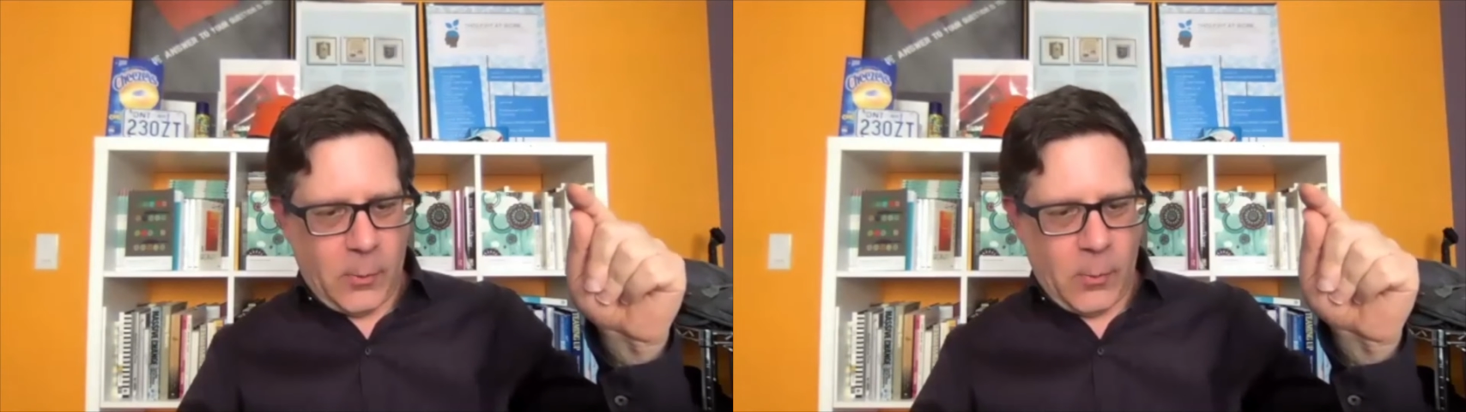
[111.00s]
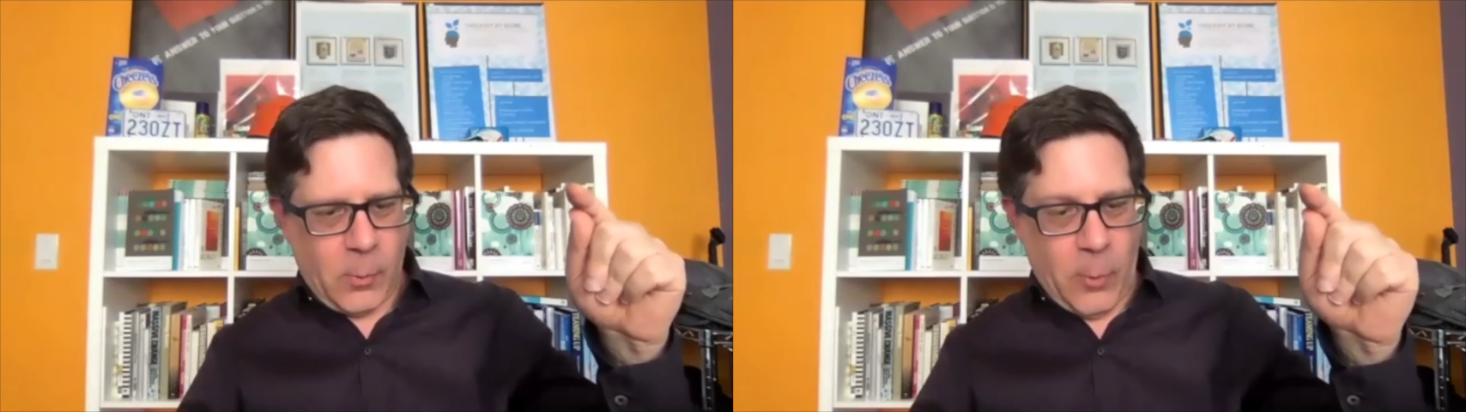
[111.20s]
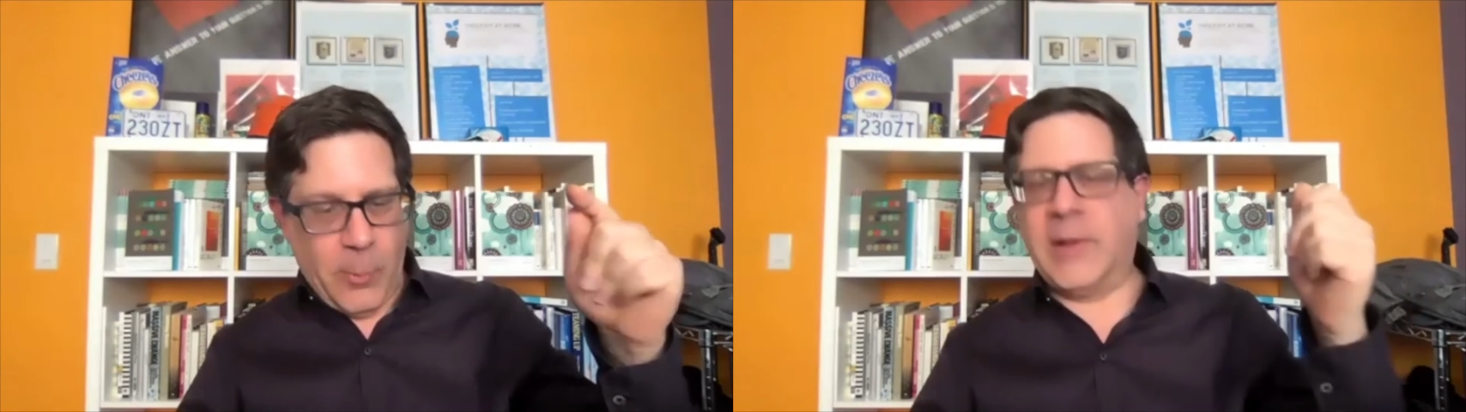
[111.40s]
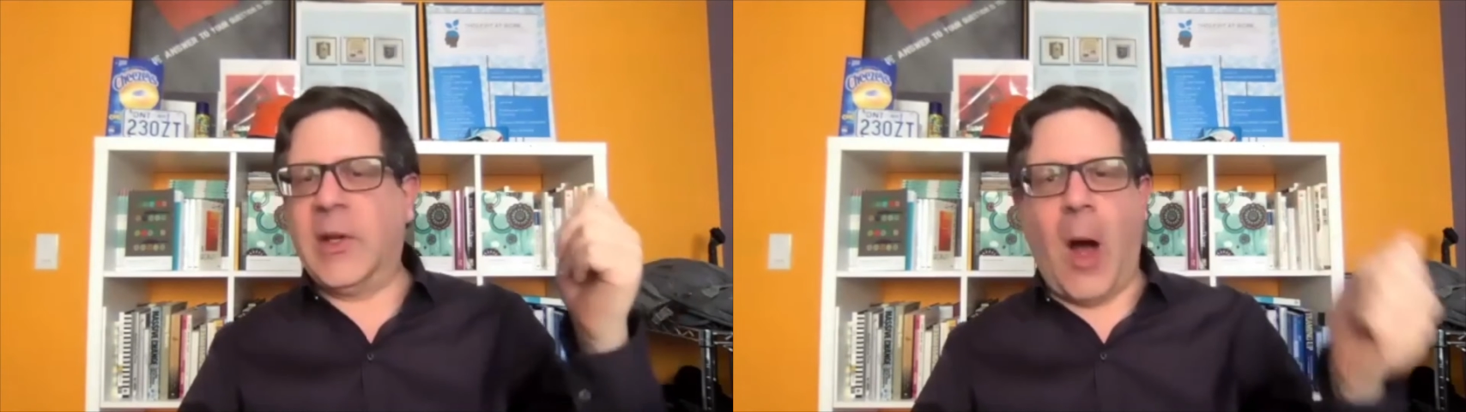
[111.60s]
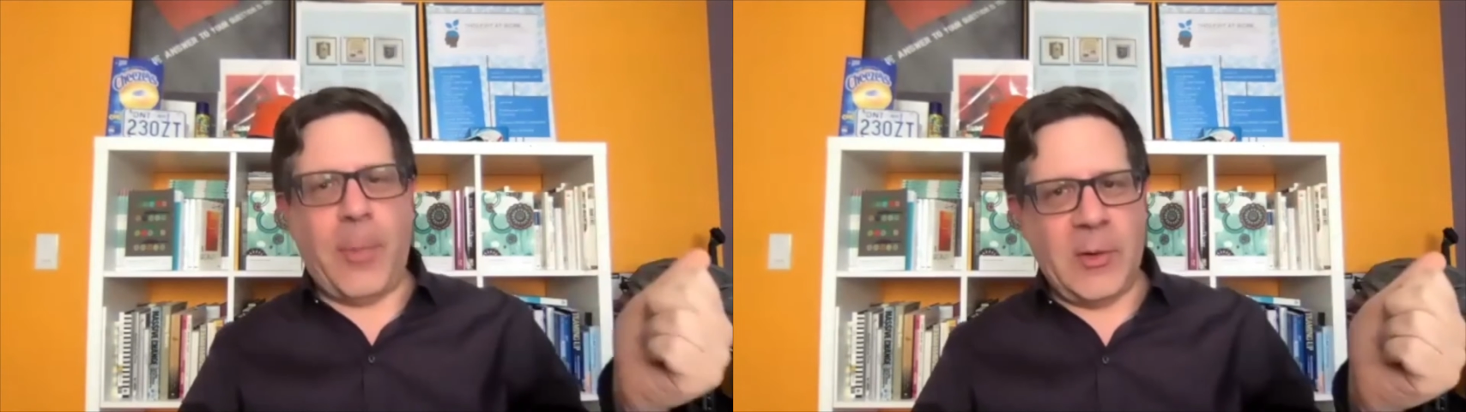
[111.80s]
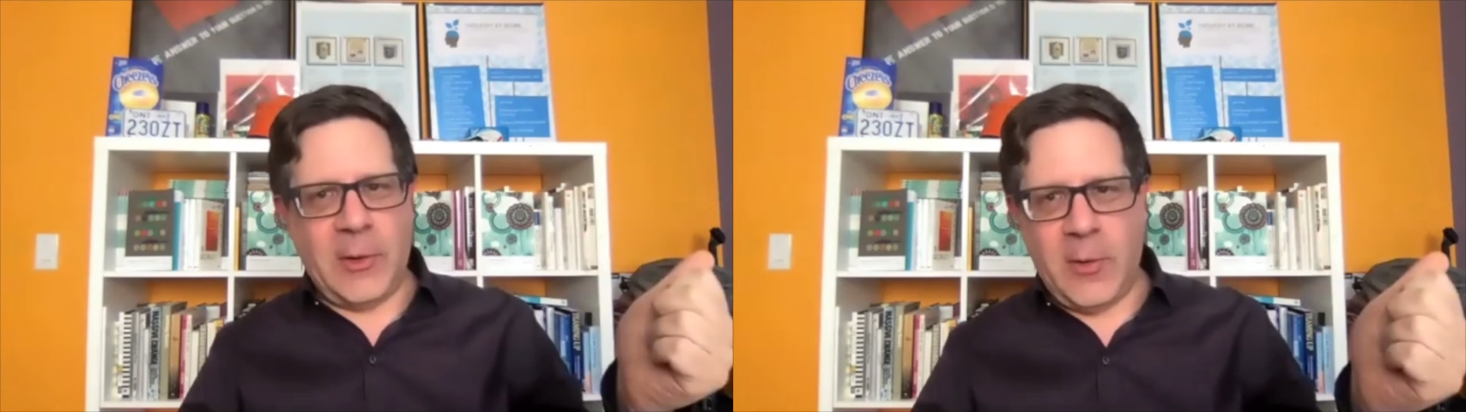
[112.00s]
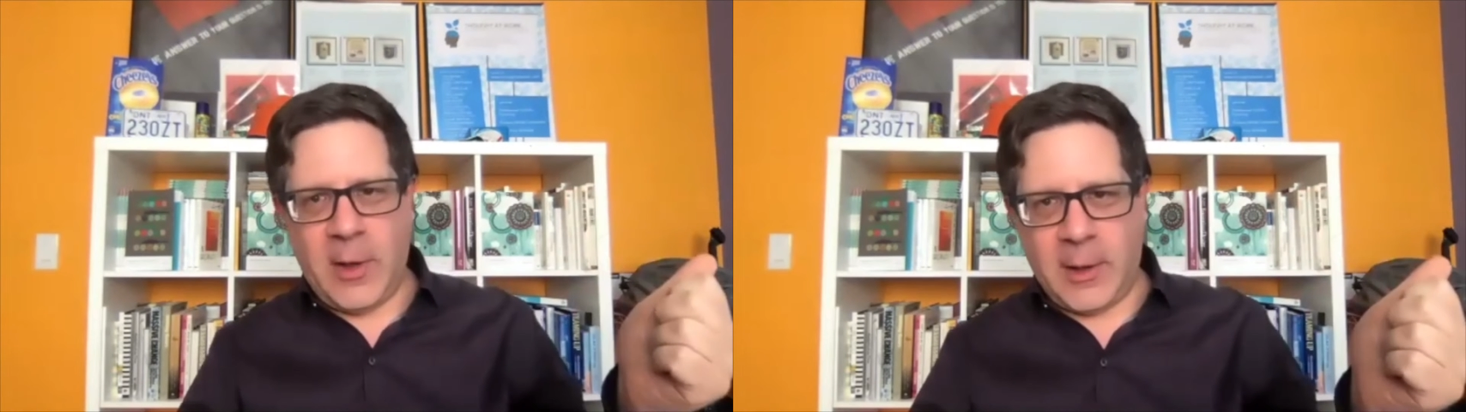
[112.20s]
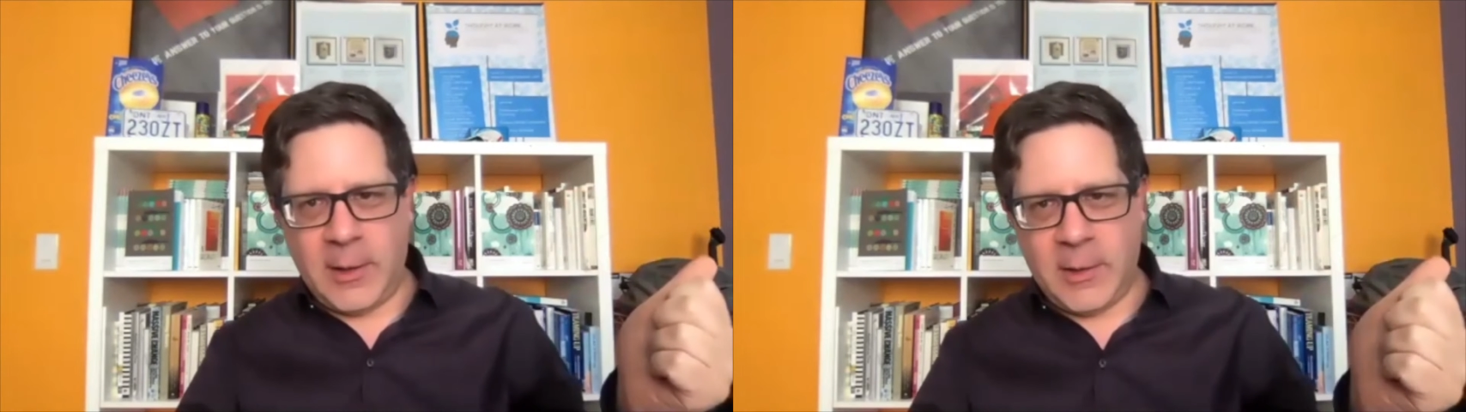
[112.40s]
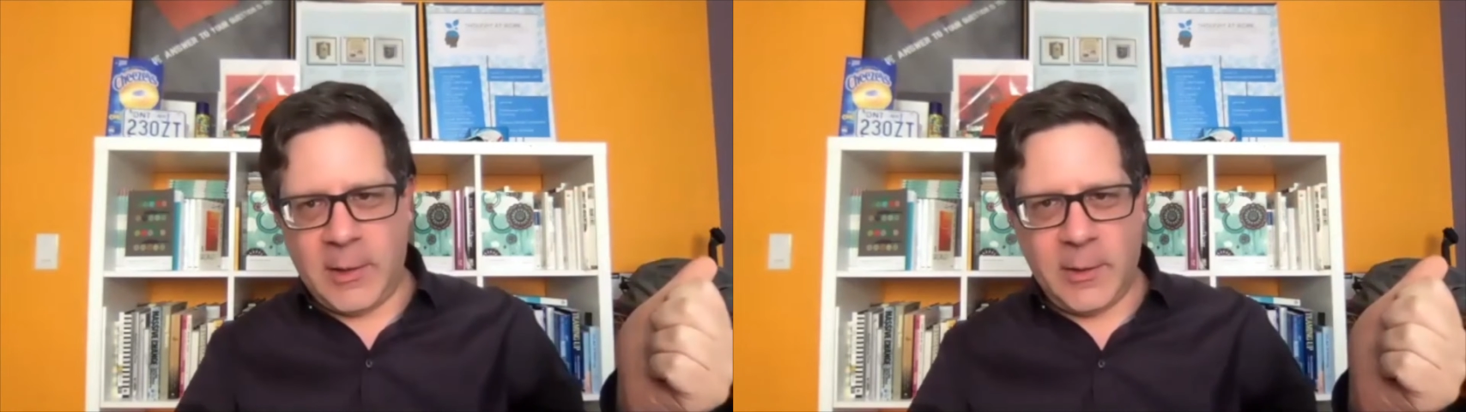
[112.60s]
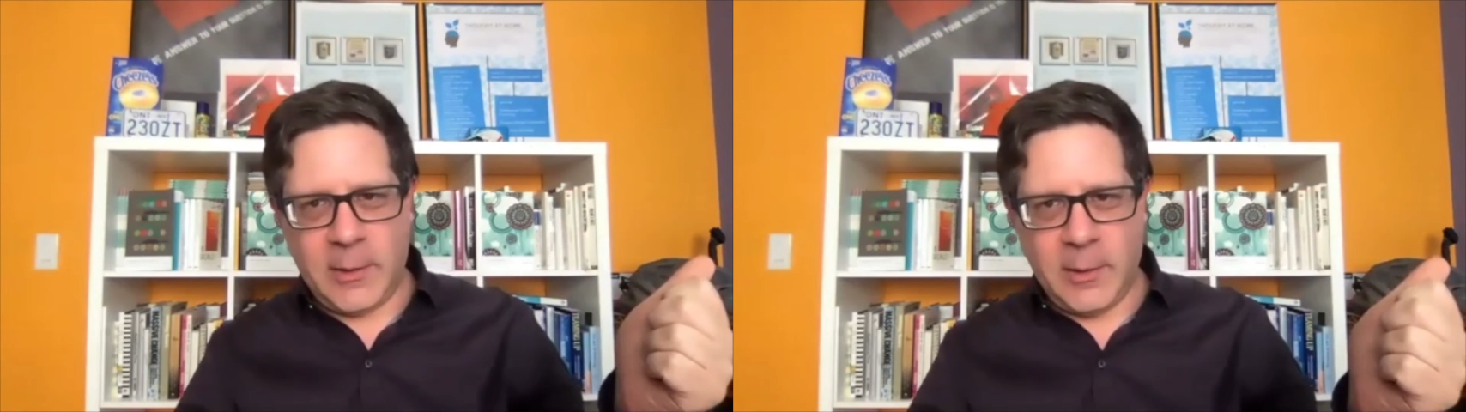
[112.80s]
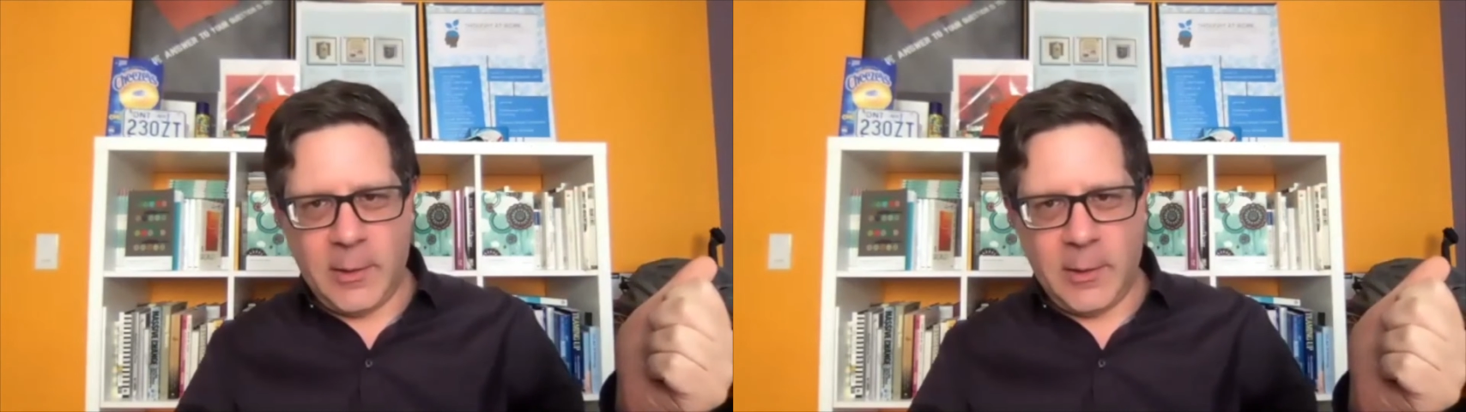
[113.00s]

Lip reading: missing opportunities